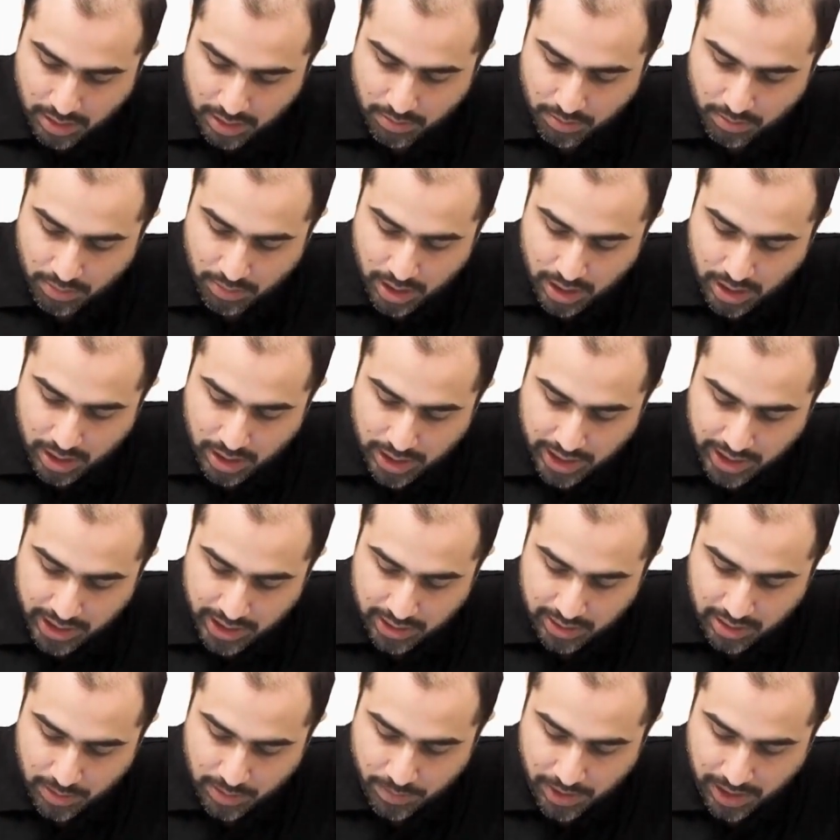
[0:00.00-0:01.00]

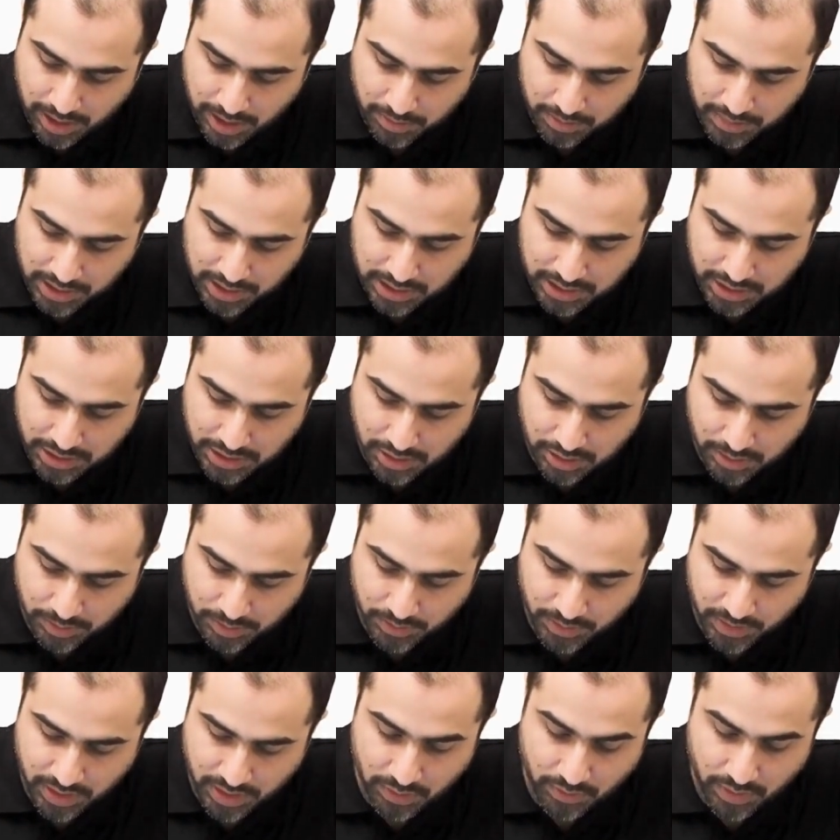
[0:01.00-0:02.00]
behind the pec major,
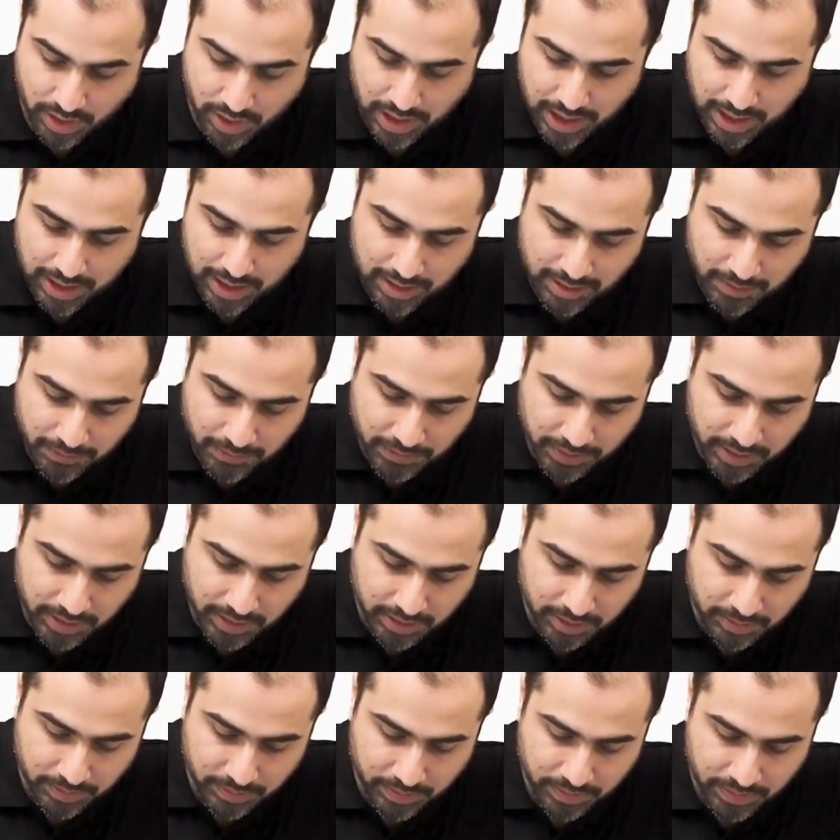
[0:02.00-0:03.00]
when I lift
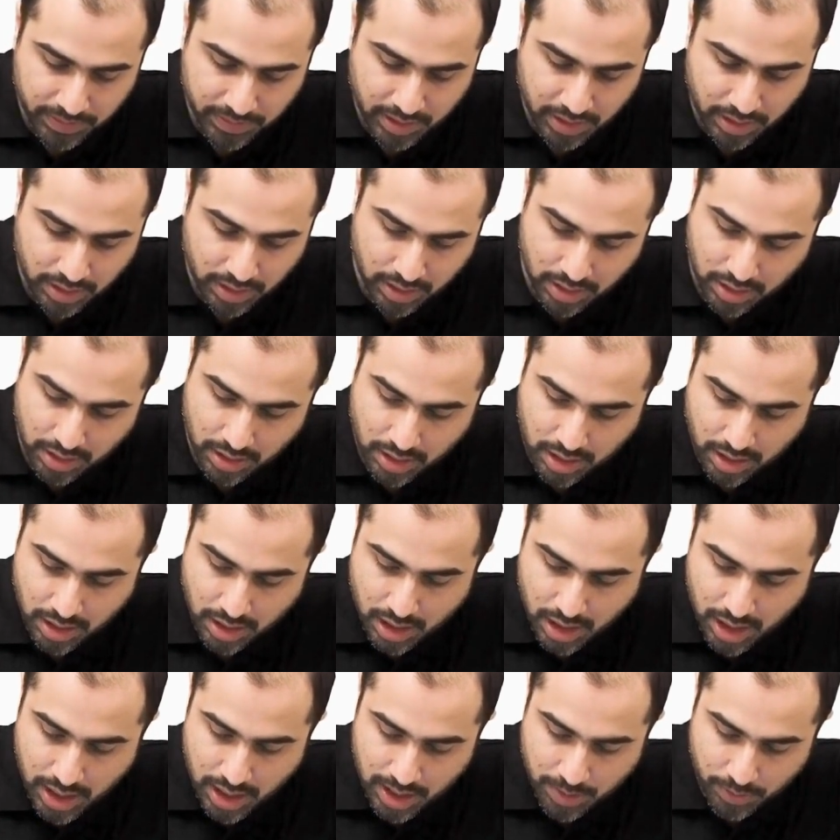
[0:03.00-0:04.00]
it,
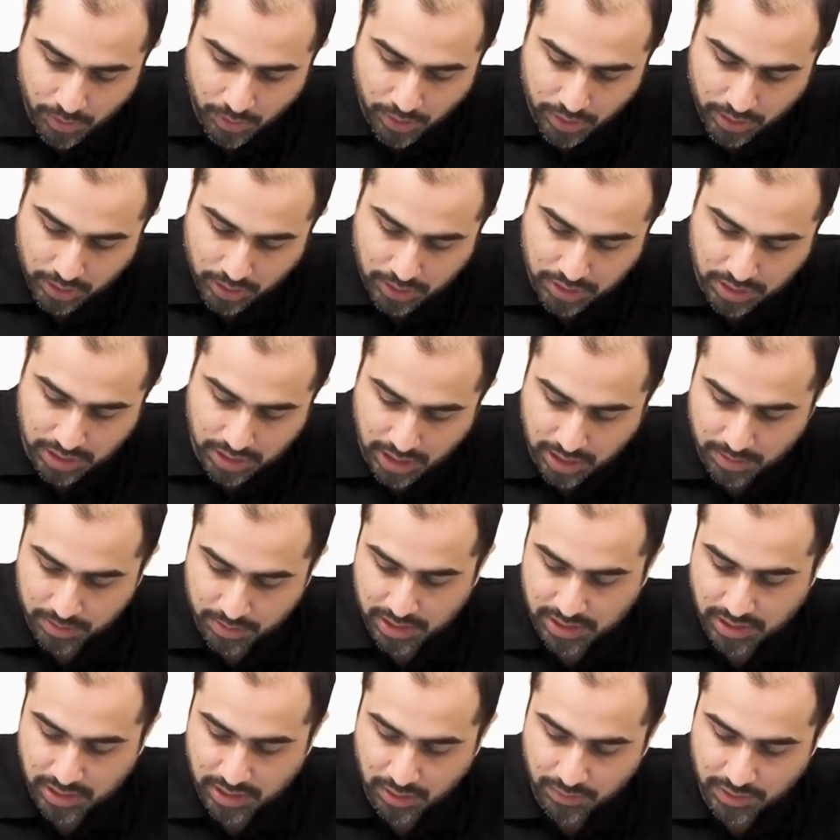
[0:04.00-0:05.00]
I am going to see a
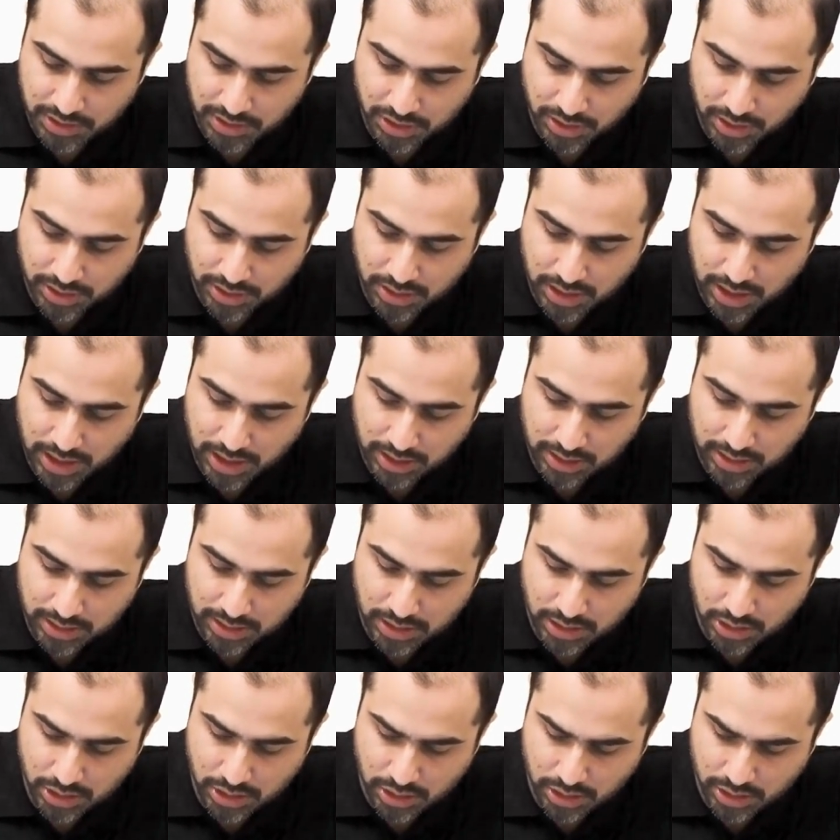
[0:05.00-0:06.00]
muscle which runs like
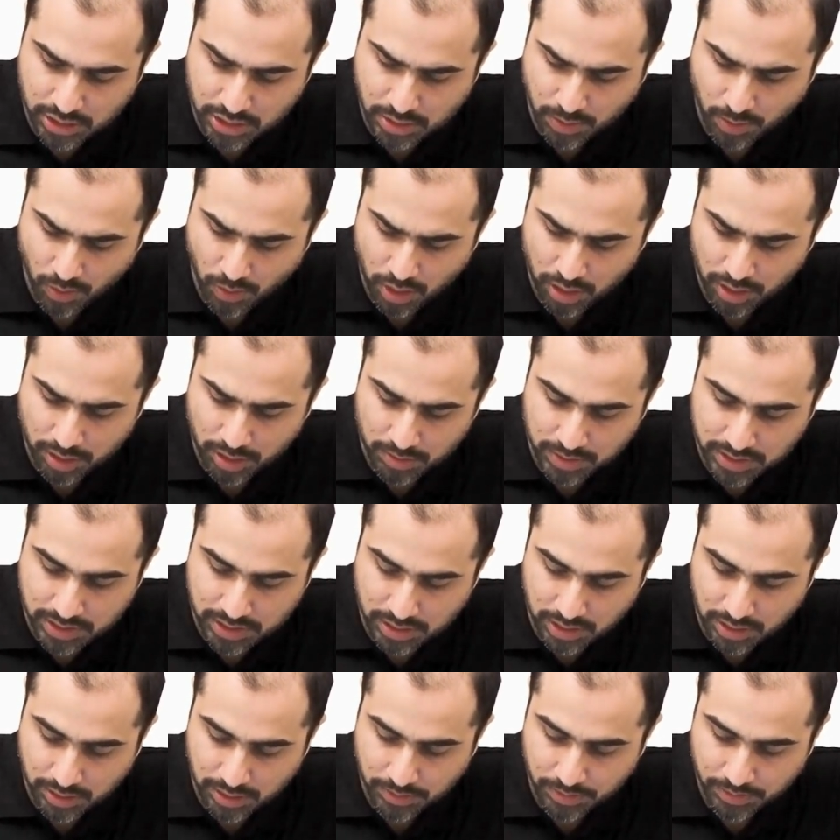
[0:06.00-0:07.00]
this, a smaller
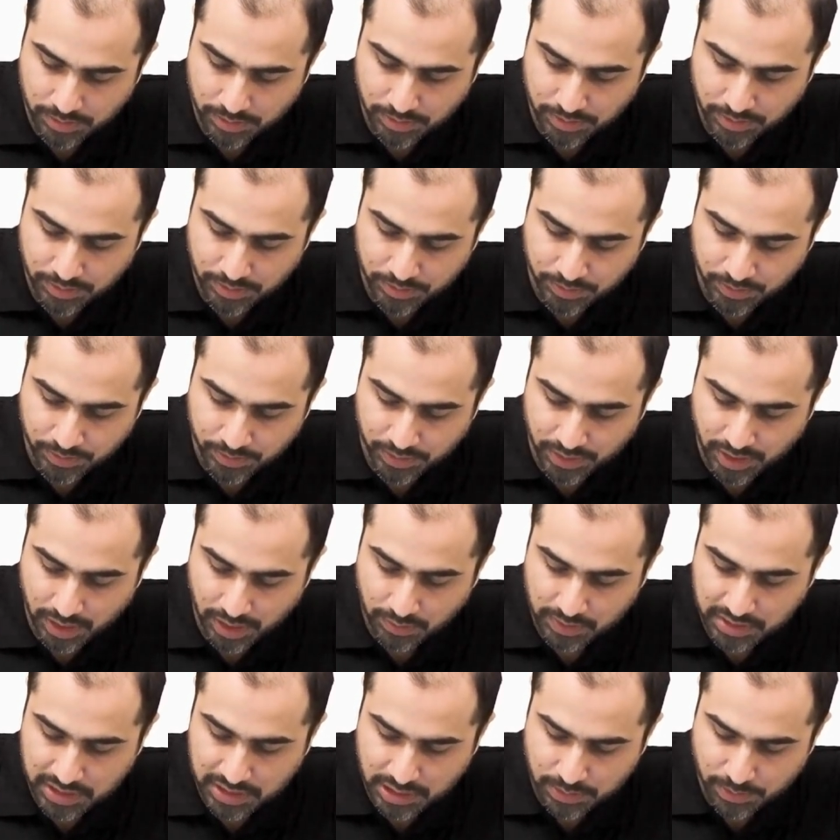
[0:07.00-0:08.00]
muscle,
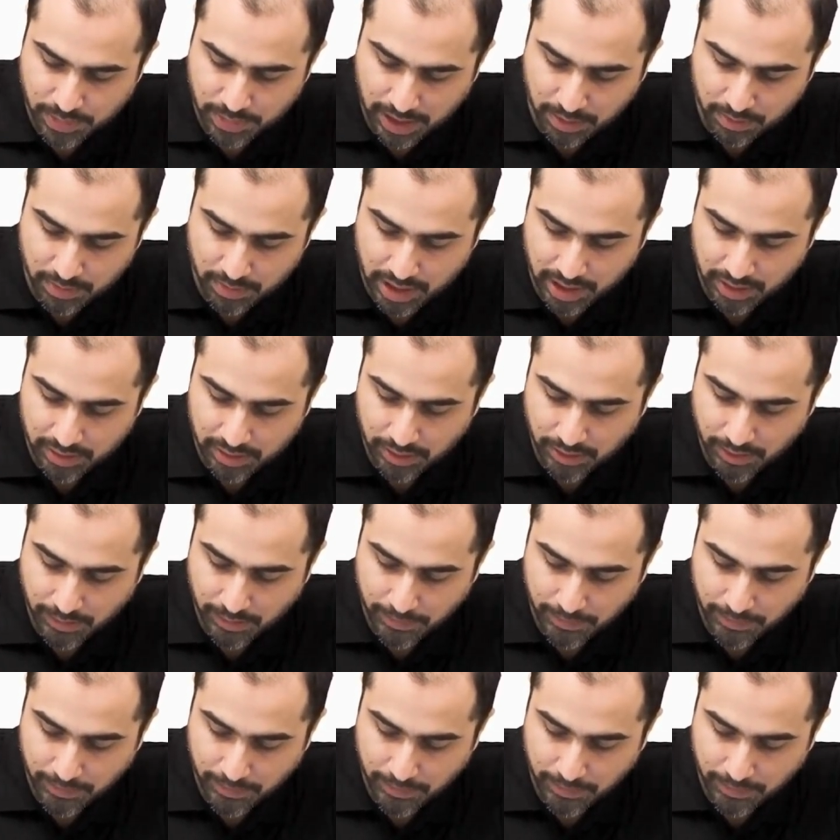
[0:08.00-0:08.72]
which is pec minor.